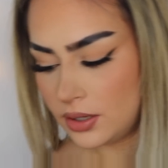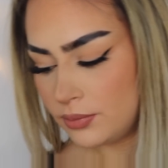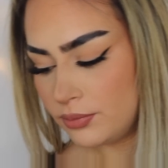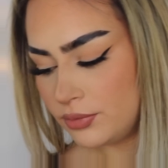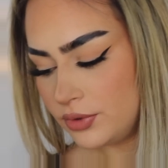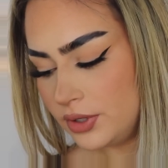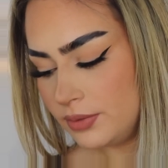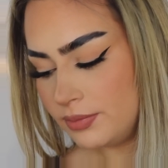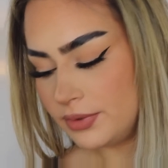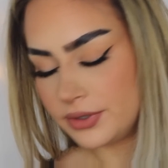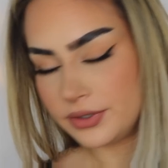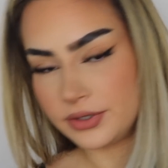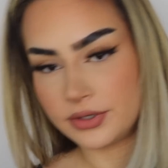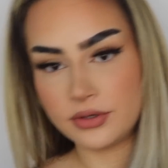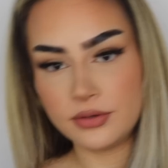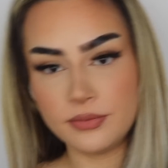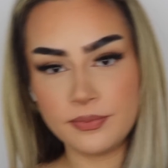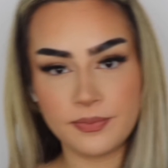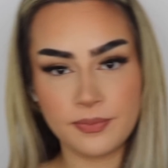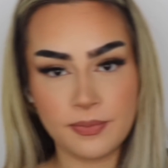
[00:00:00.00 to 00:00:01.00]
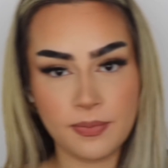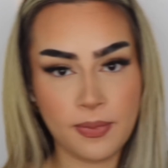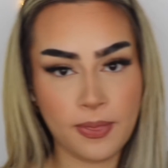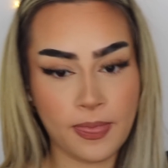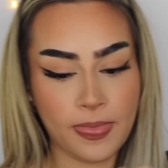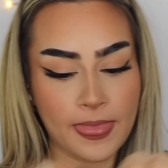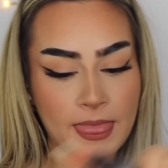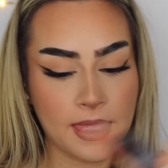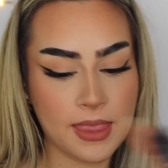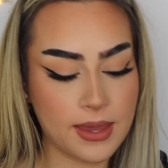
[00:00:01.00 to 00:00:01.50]
beauty blender
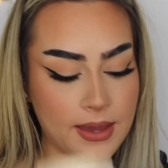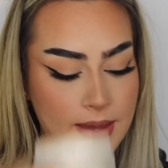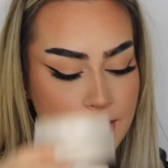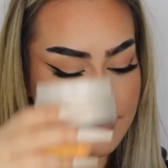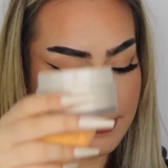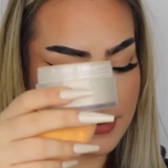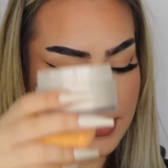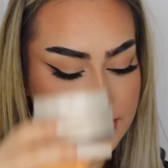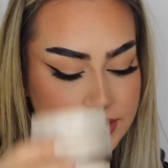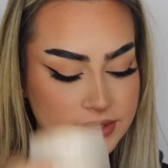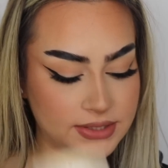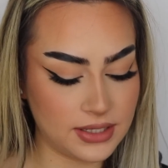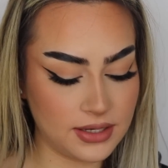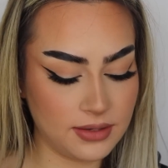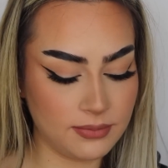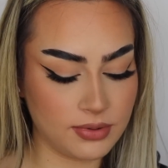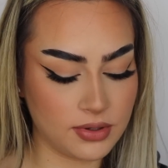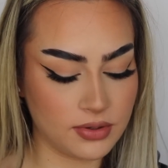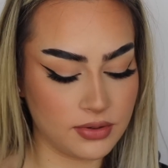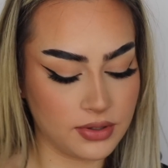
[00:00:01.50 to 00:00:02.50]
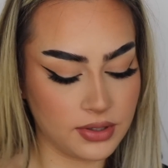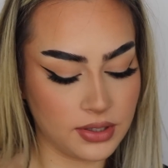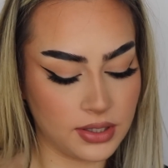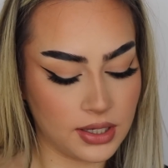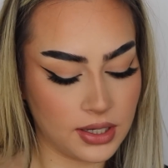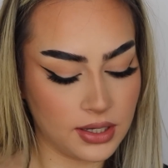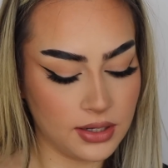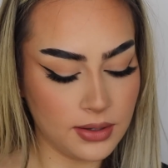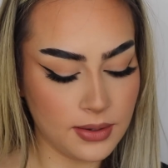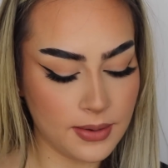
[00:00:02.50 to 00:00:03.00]
in my setting powder
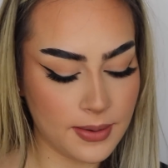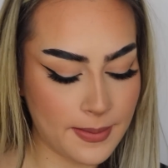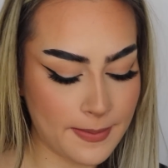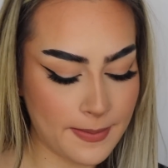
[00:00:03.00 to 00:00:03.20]
again.